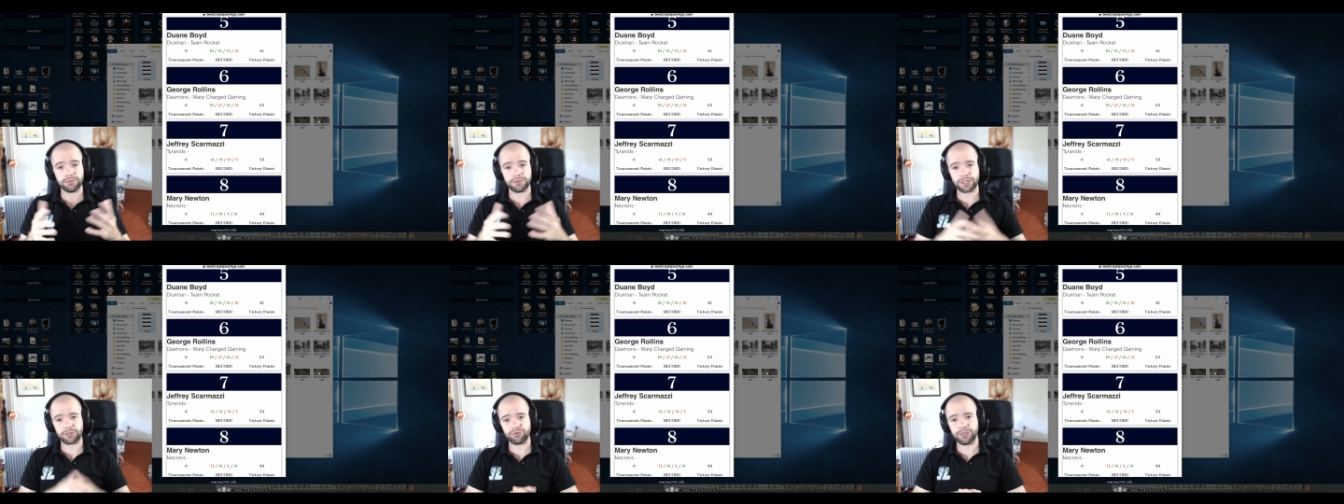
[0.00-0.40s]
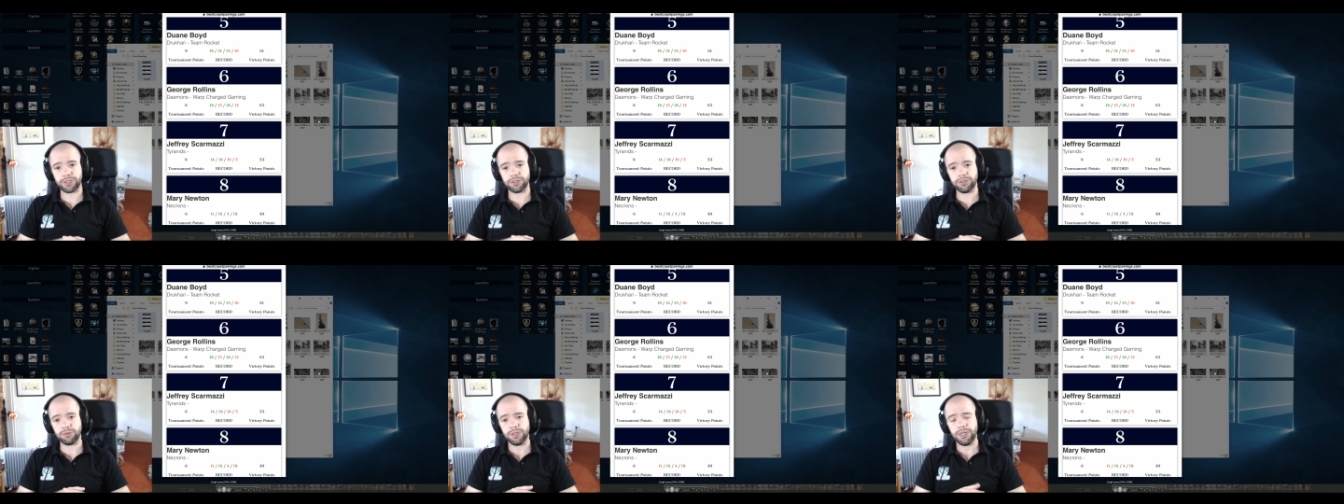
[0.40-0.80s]
That's really
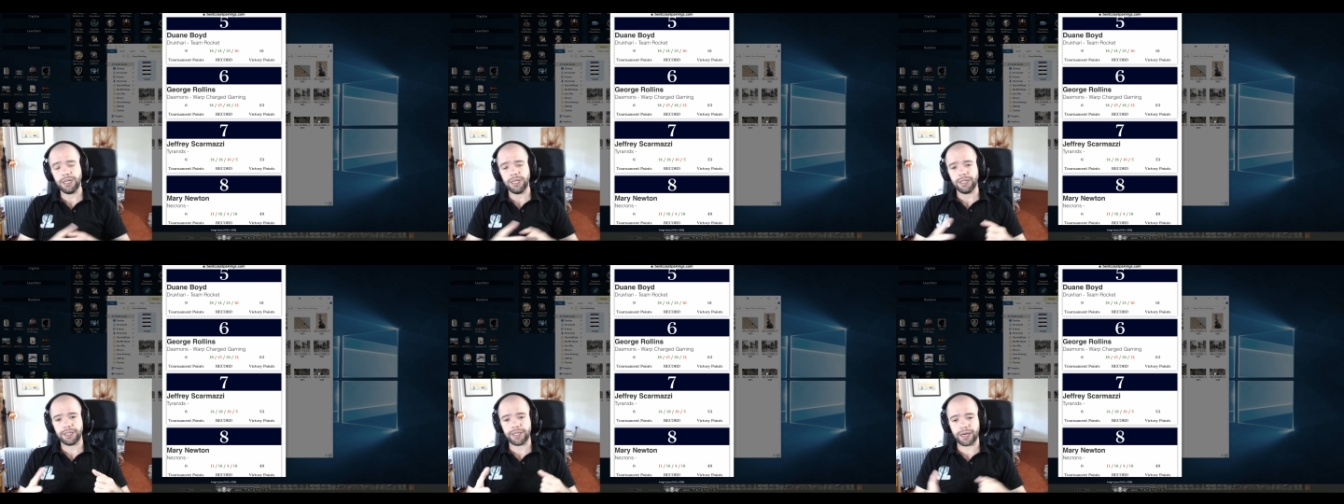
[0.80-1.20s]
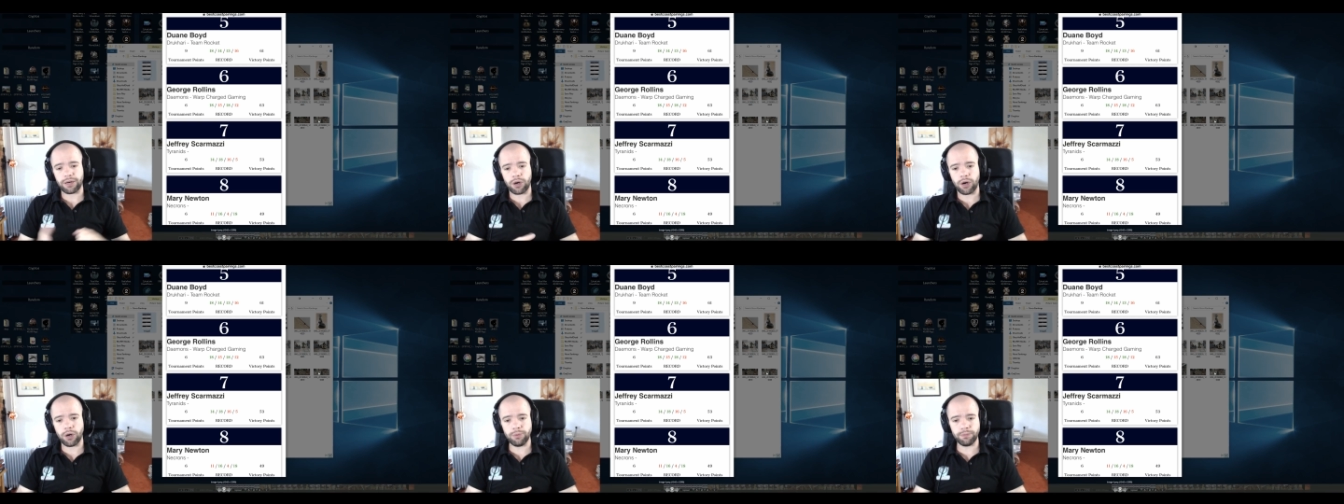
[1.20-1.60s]
cool.
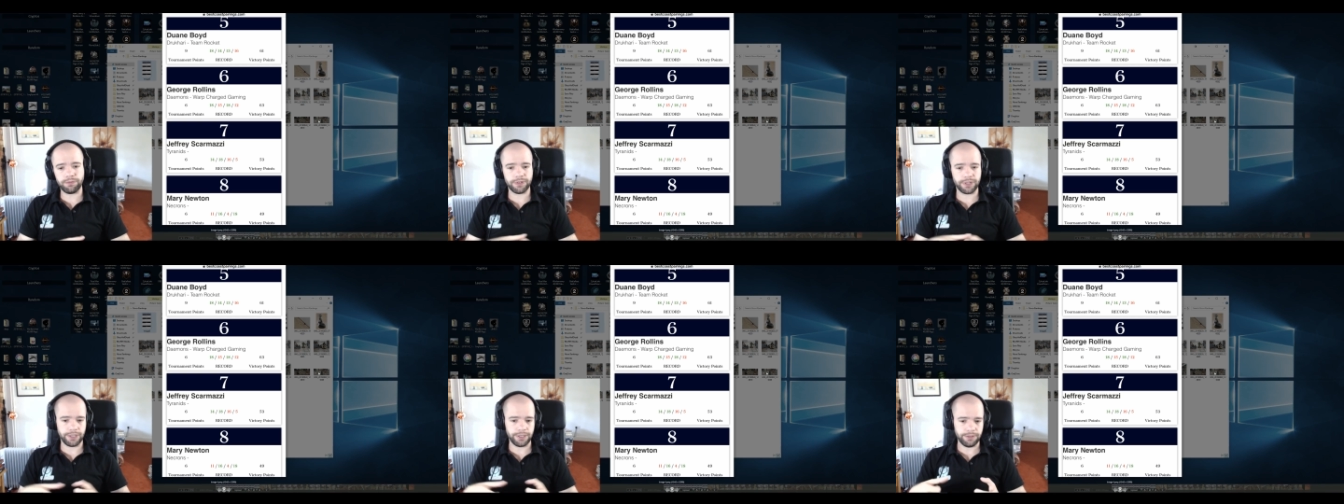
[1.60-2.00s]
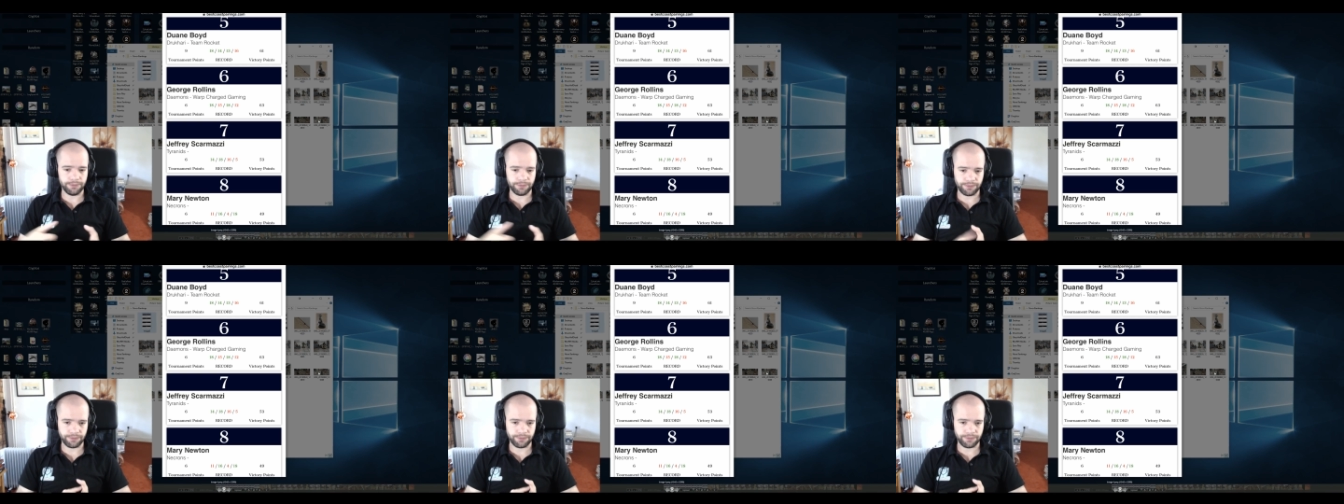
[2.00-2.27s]
Now, hopefully...